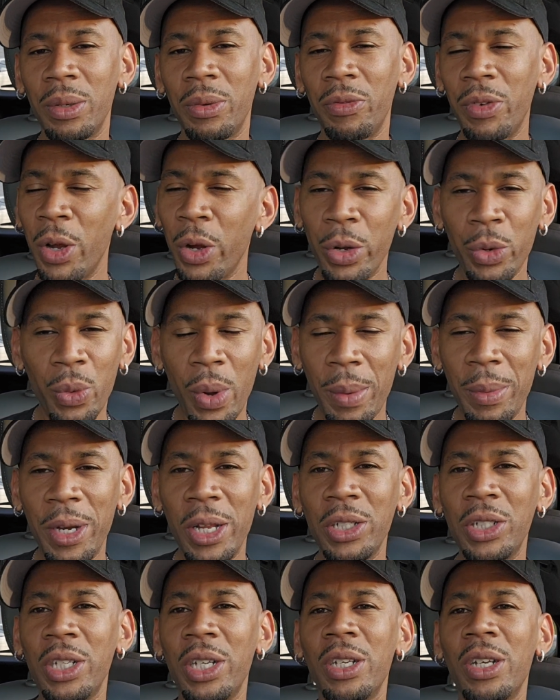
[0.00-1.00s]
Very
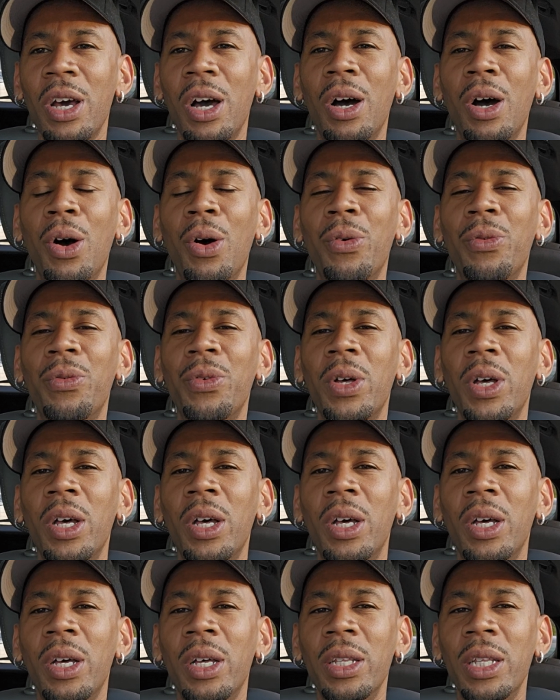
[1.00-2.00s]
reminiscent of
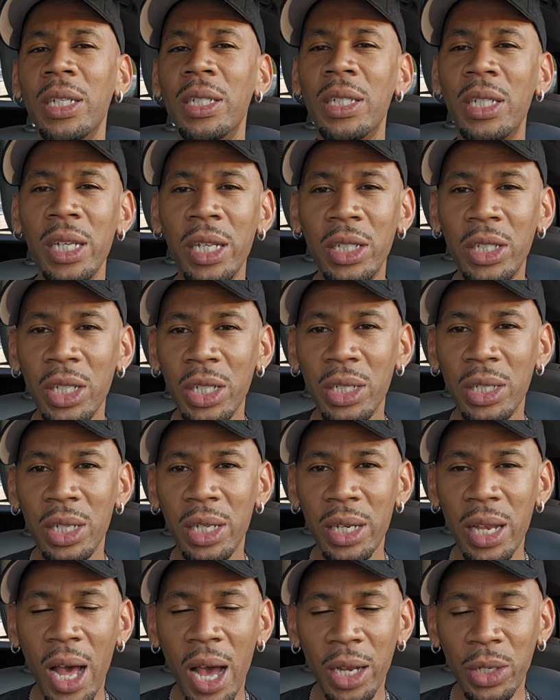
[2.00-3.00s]
the teachings
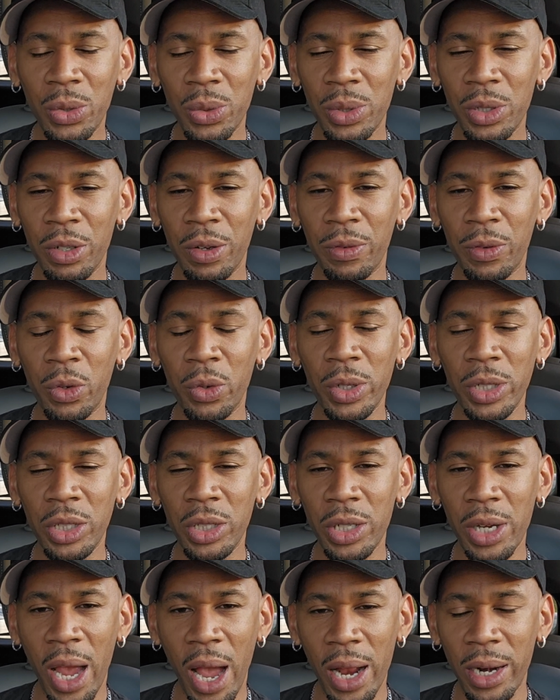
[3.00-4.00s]
and doctrines of
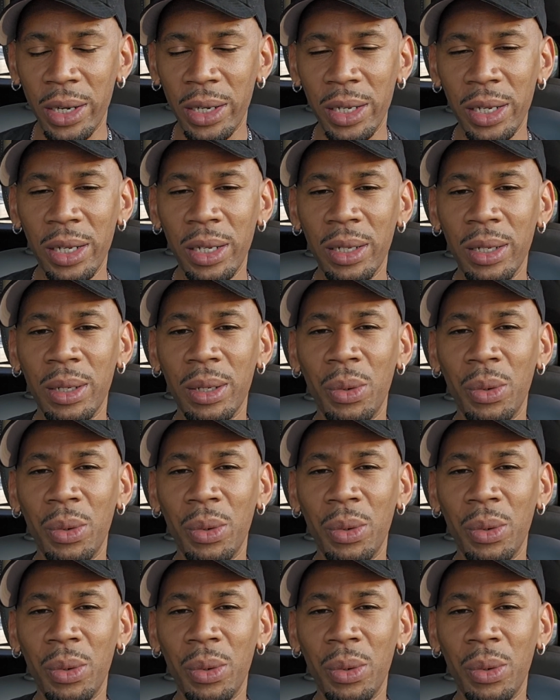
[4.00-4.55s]
Christianity,